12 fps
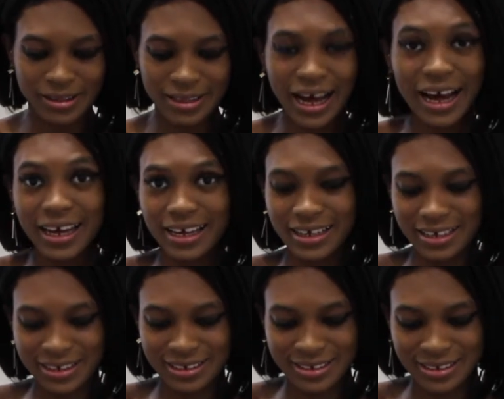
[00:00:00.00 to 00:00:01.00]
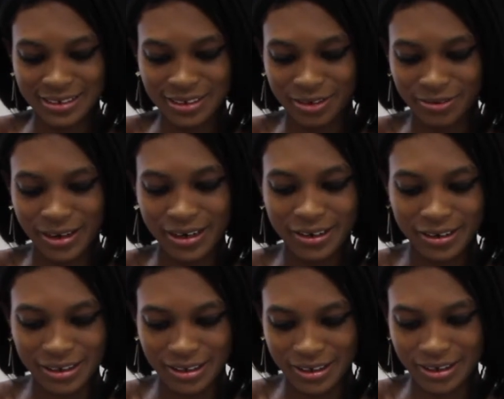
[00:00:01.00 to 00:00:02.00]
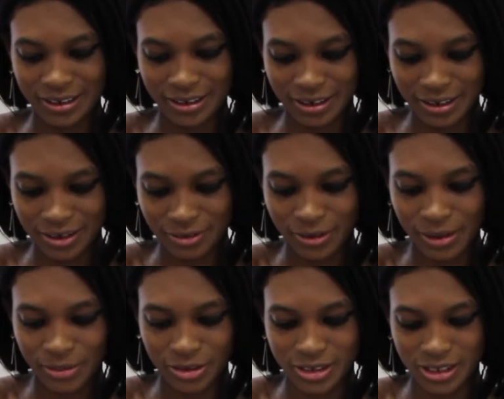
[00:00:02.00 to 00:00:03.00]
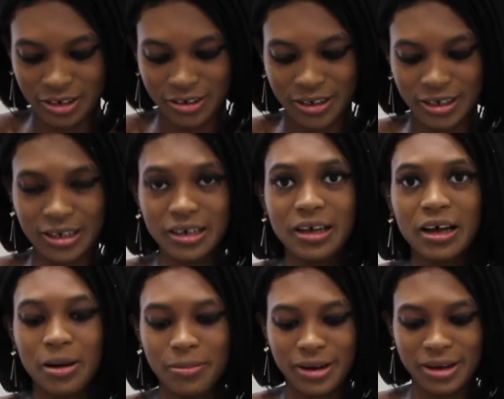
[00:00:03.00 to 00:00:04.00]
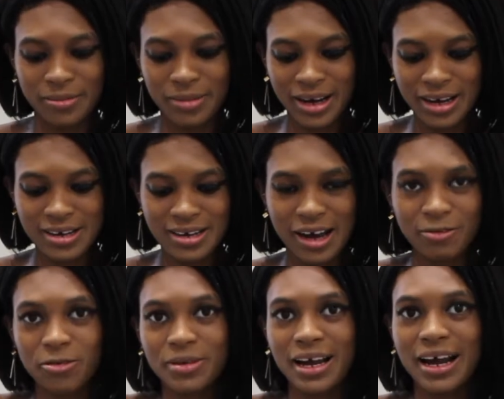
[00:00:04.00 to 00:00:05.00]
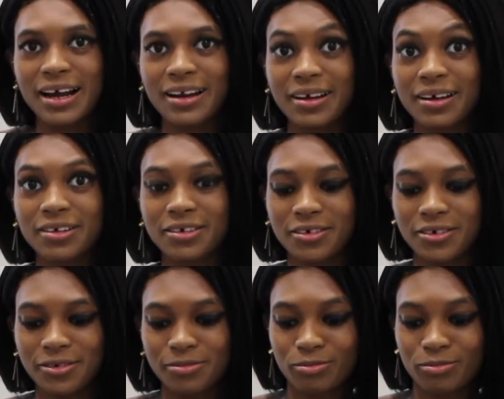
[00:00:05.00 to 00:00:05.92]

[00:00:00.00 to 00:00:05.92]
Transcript: That is the regular rainbow sangria, but in mine I will be adding a little